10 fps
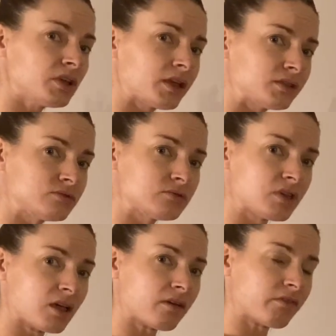And do
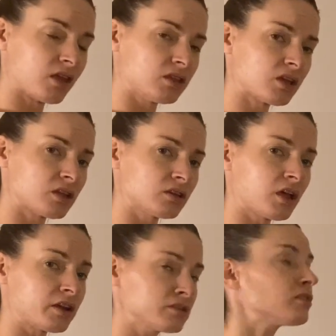they have any kind of
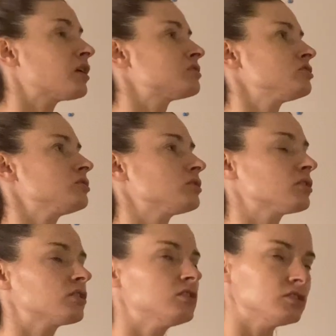gynecologic
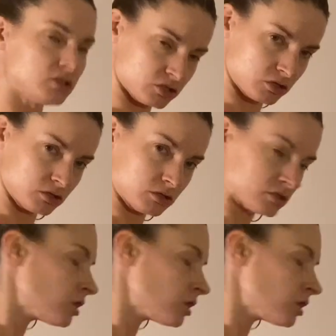conditions?